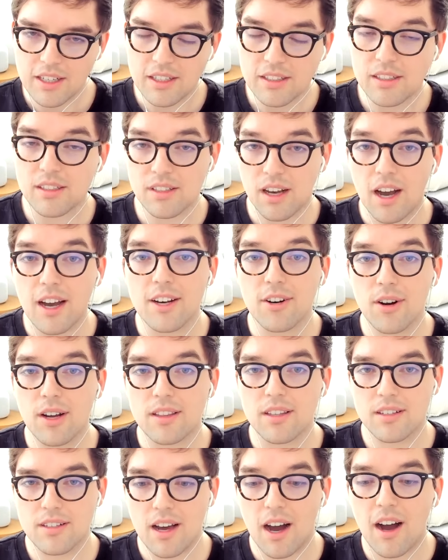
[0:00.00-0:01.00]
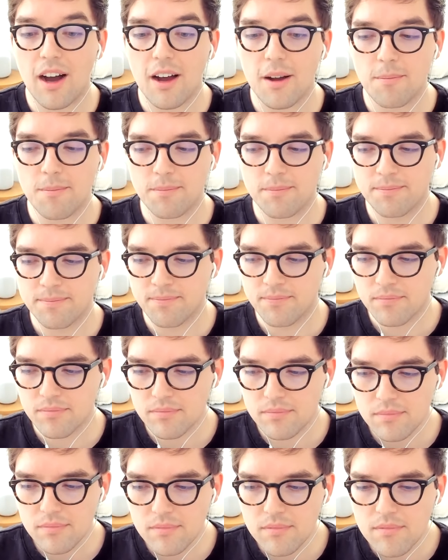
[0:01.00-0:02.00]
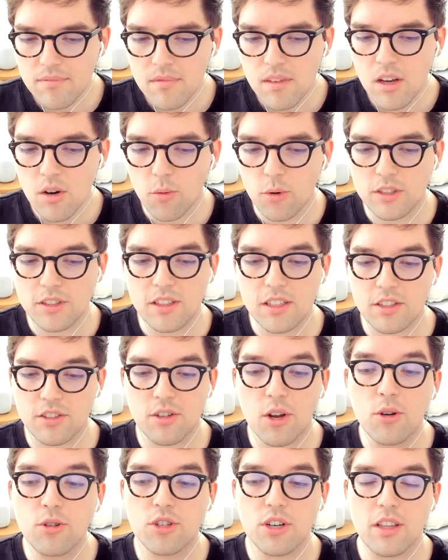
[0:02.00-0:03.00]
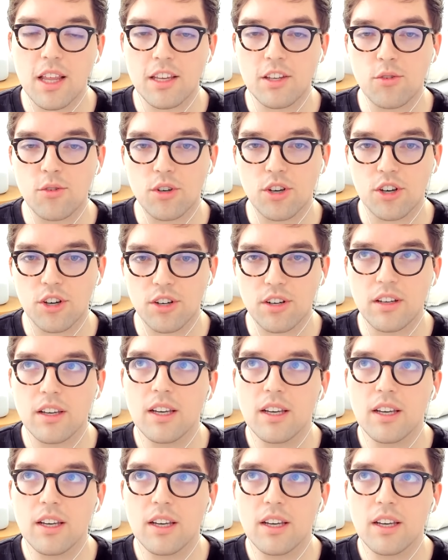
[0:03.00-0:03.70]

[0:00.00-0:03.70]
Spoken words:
designer at the time, was this notion that you could